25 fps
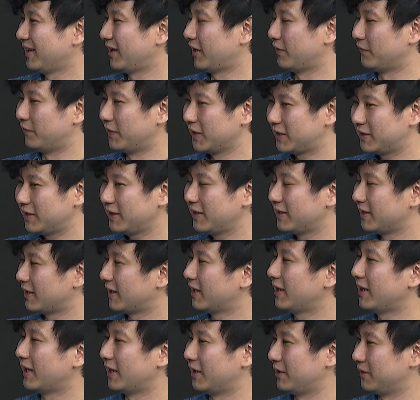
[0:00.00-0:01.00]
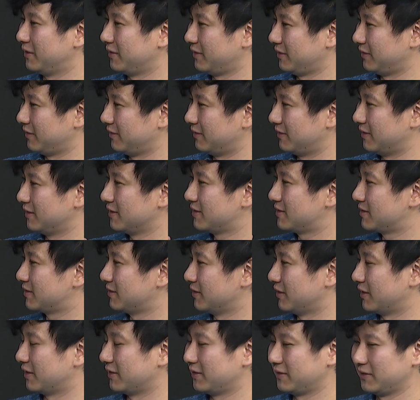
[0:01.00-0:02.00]
And Victor and I had
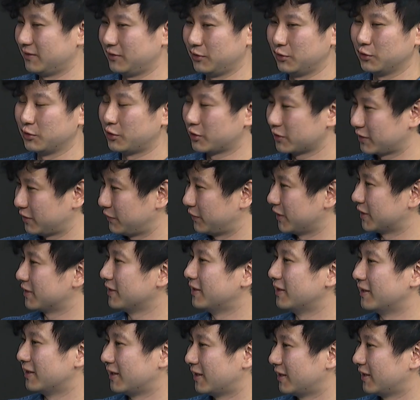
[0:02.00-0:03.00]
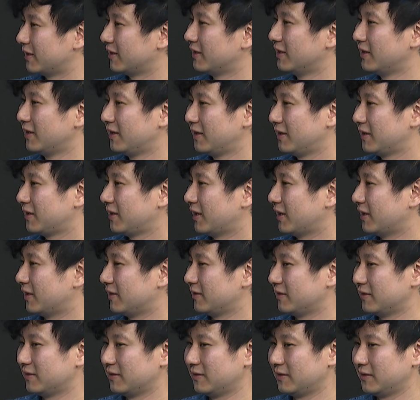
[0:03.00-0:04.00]
this, Dr. Victor and I
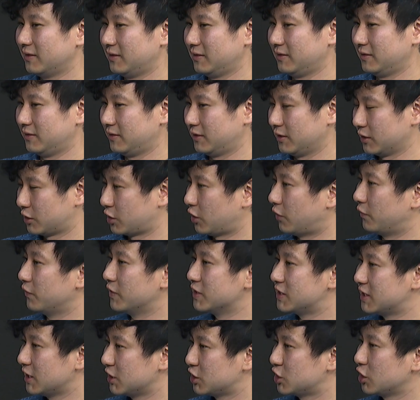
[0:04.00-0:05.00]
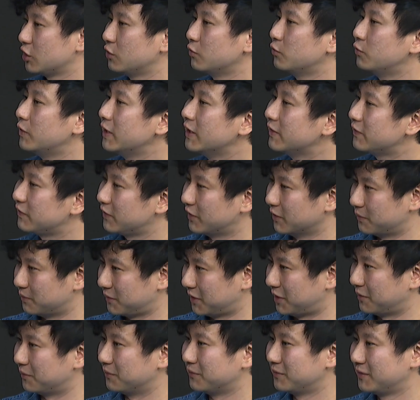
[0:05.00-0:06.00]
had the conversation with the
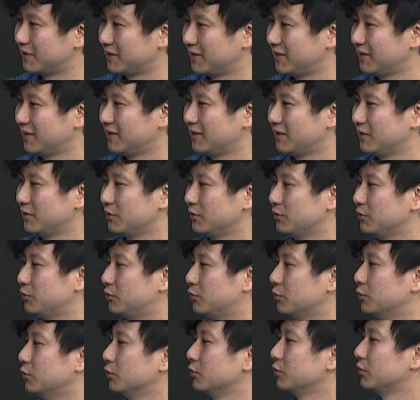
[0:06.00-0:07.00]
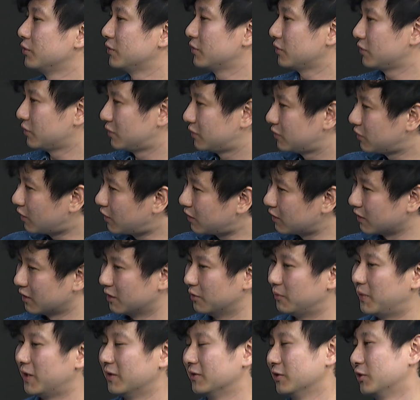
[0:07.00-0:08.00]
mom to talk
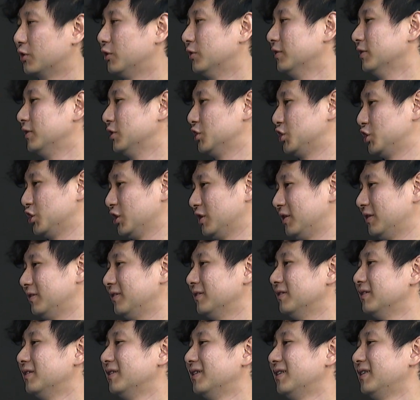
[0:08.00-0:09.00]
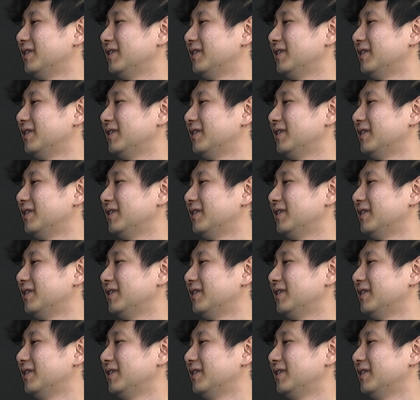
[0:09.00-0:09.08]
about the condition,